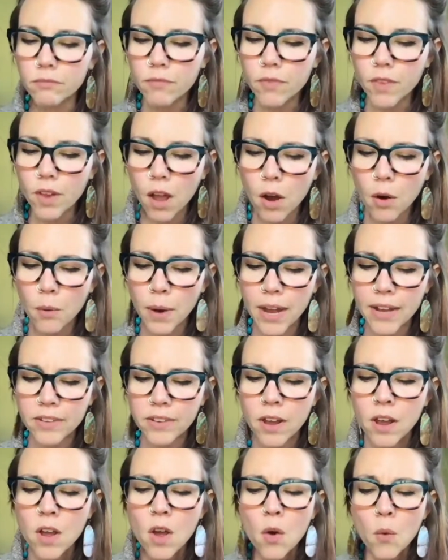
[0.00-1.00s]
All right,
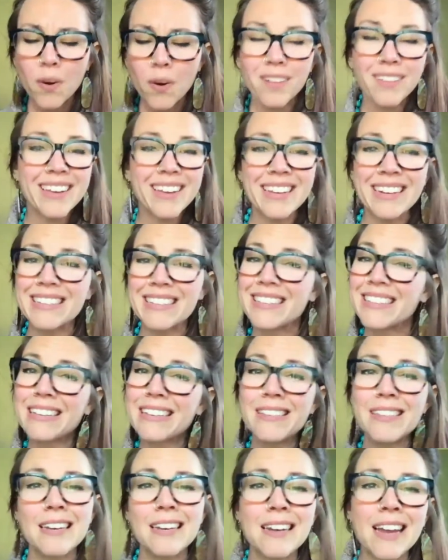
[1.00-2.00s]
well, in
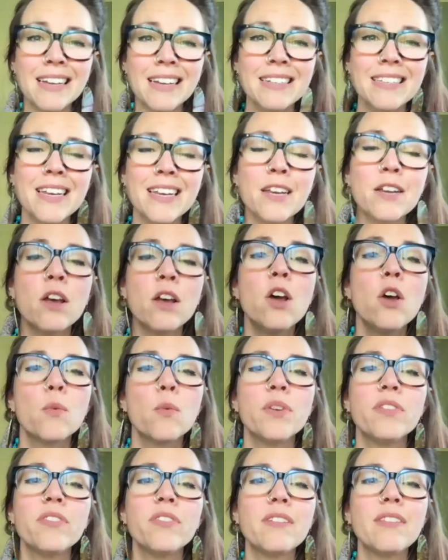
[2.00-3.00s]
1619, we
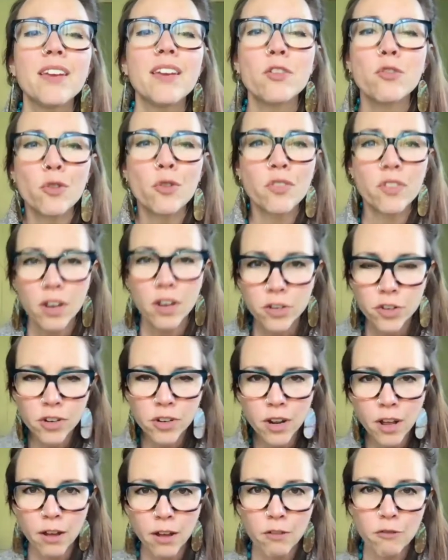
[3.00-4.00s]
see the introduction
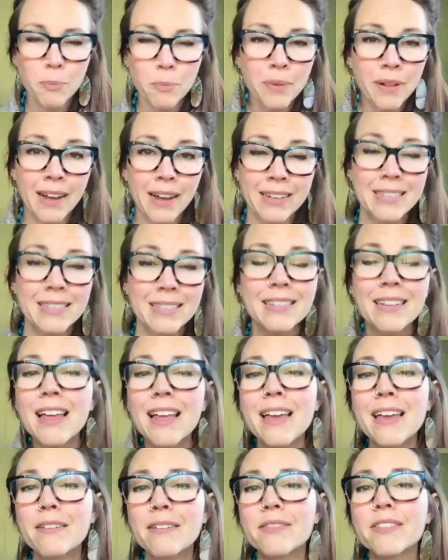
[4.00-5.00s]
of Black
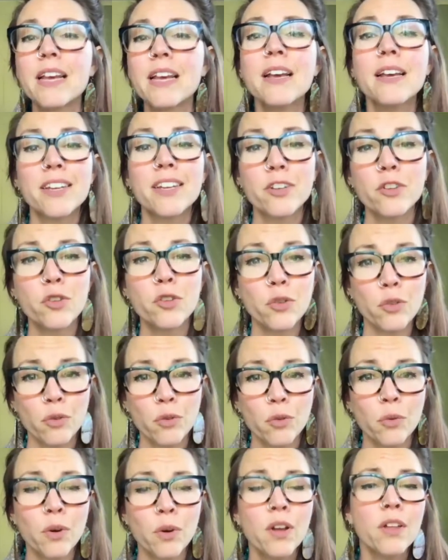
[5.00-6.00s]
slaves
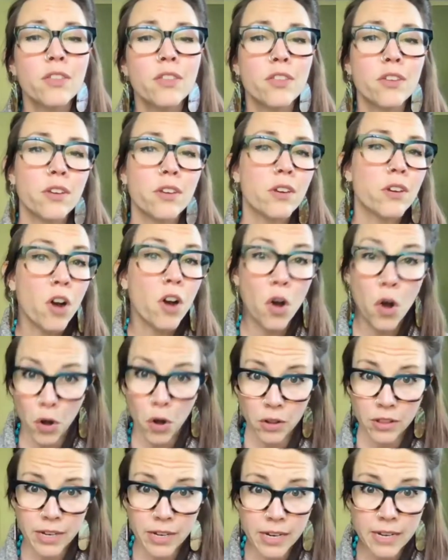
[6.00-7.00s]
into the
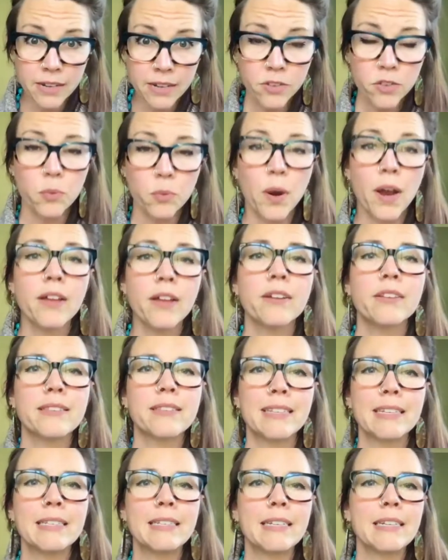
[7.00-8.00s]
colonies, right?
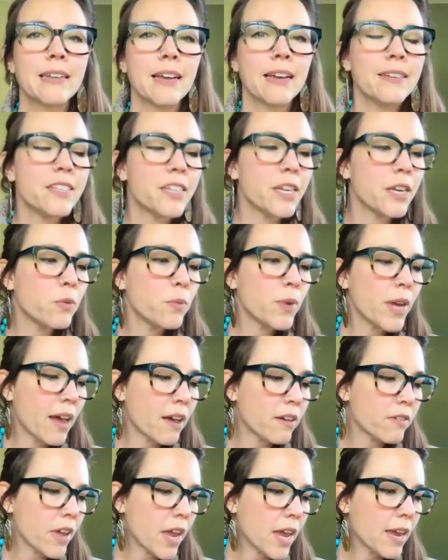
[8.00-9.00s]
1619, we
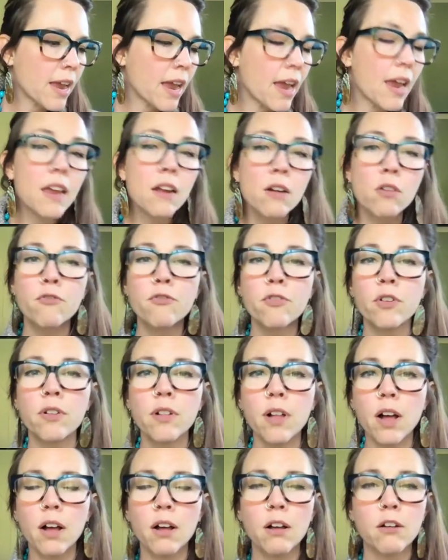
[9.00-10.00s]
have a handful
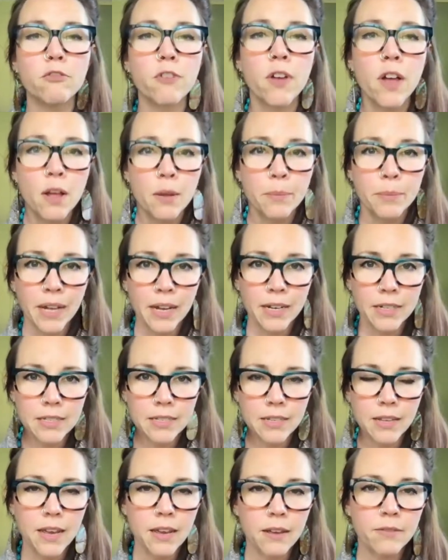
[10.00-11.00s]
of Black
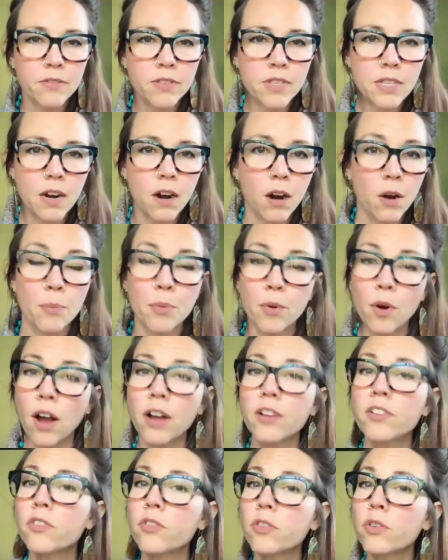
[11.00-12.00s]
slaves that are
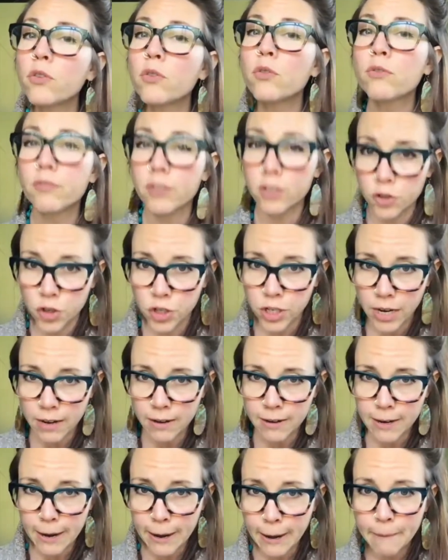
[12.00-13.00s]
brought to
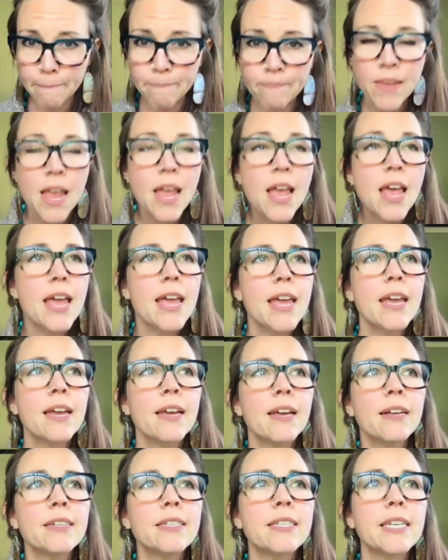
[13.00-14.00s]
Virginia.
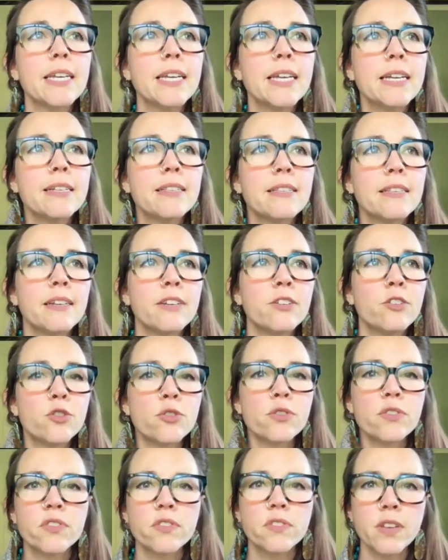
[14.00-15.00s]
And it is an
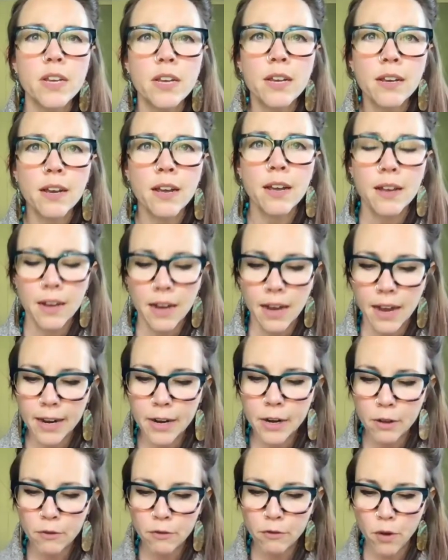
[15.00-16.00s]
interesting kind
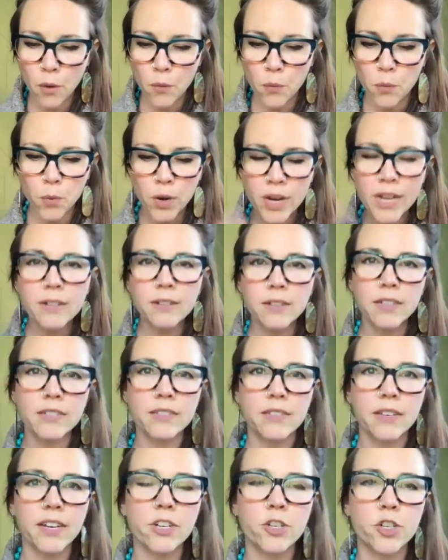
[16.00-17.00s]
of
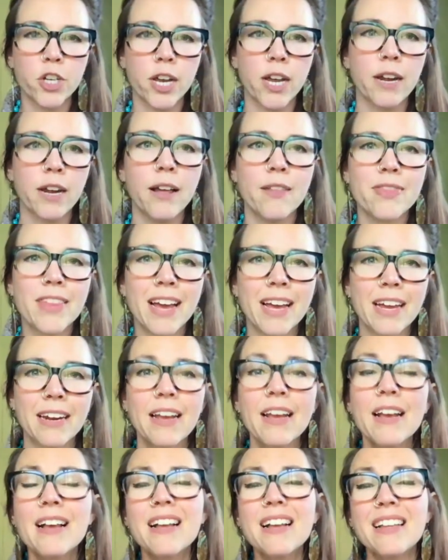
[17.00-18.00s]
realization that
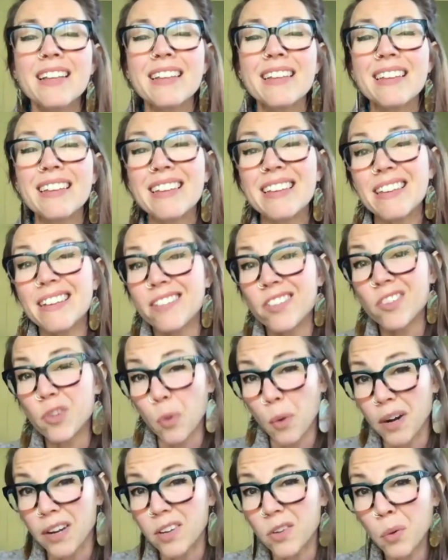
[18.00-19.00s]
it's
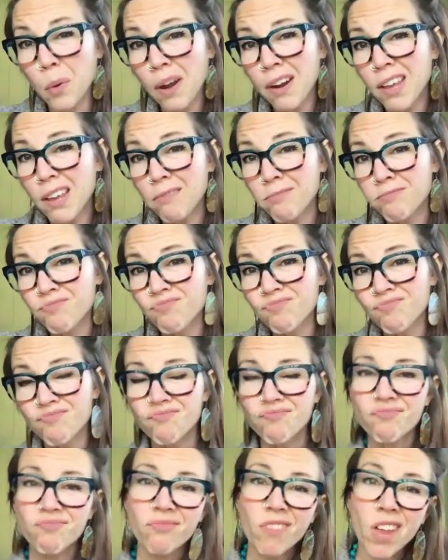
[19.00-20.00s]
2020,
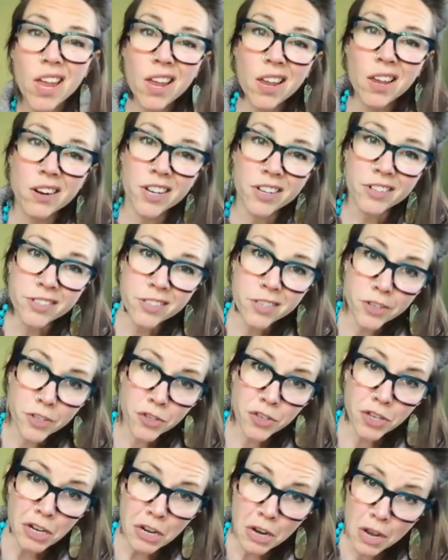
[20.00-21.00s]
and in
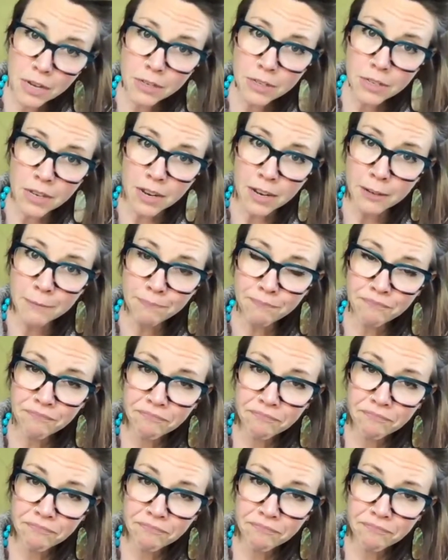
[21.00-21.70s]
1619,